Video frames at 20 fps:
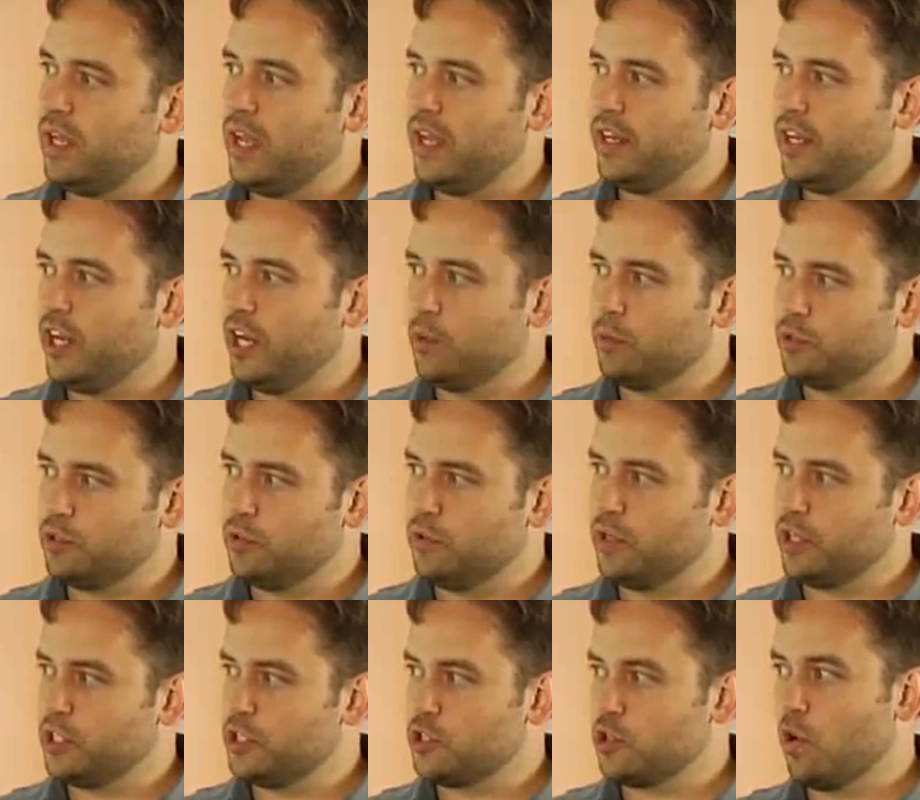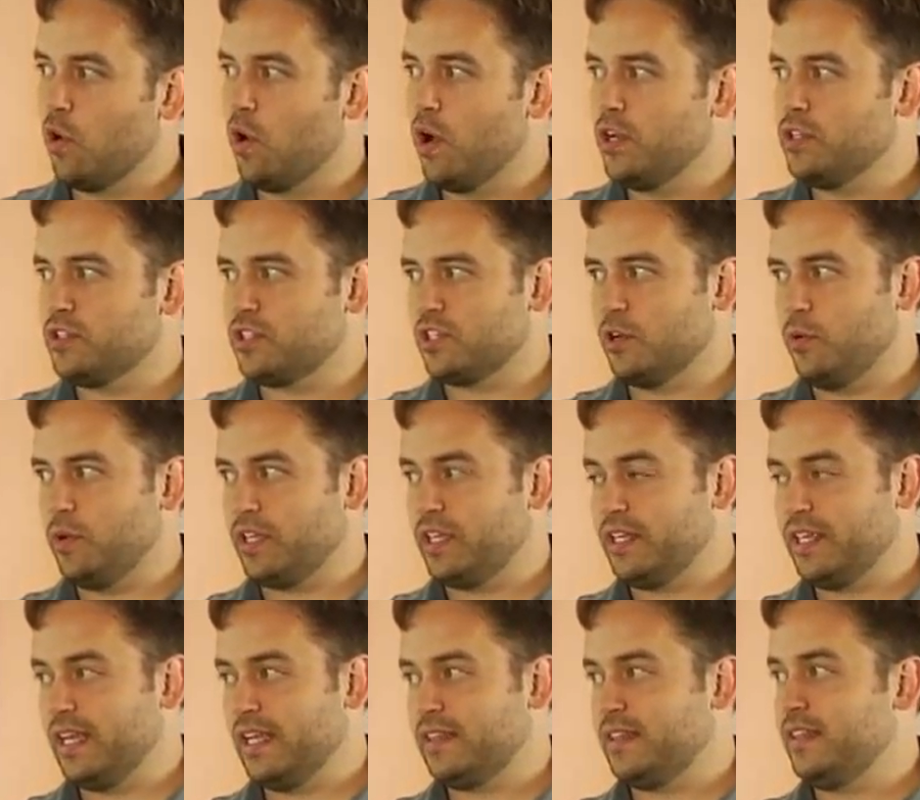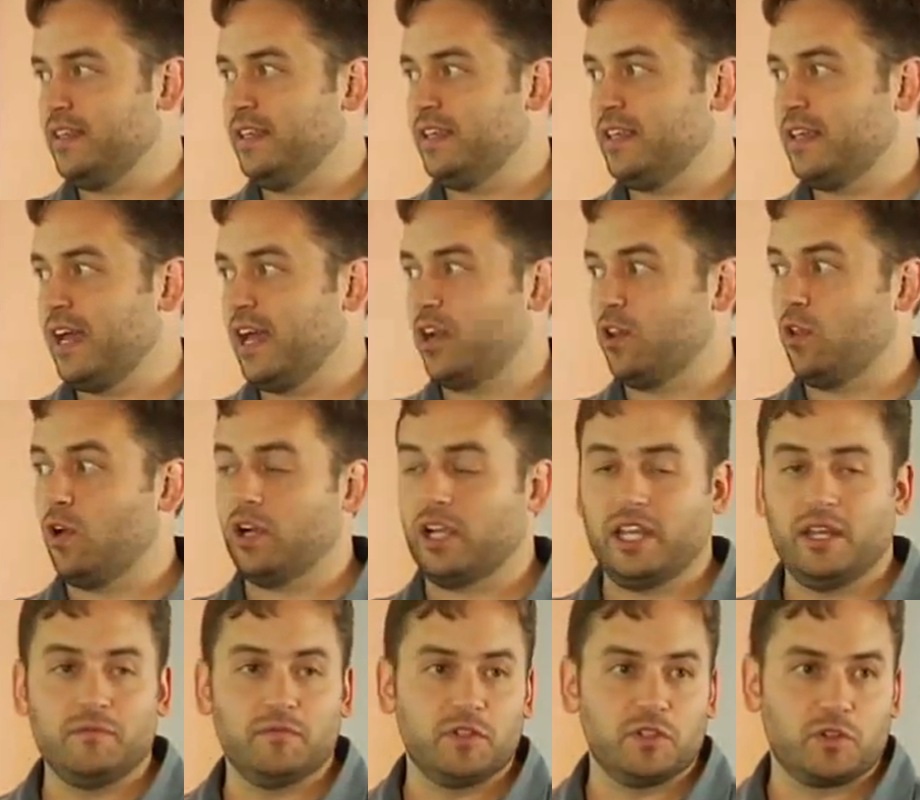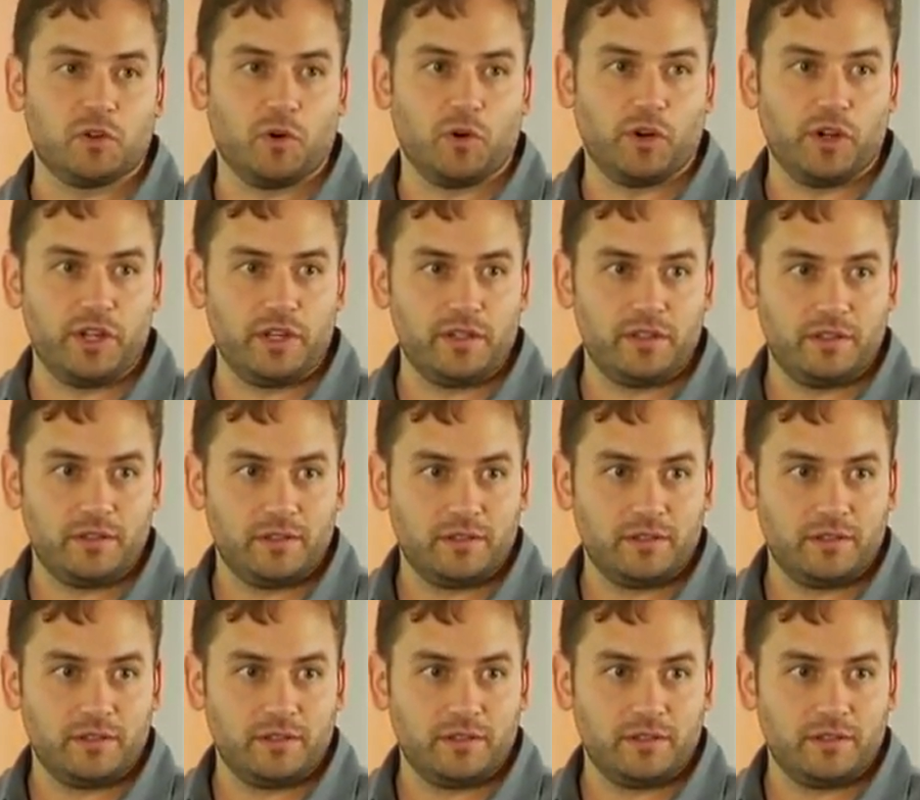And here we're doing a join so we can get the catalog inventory.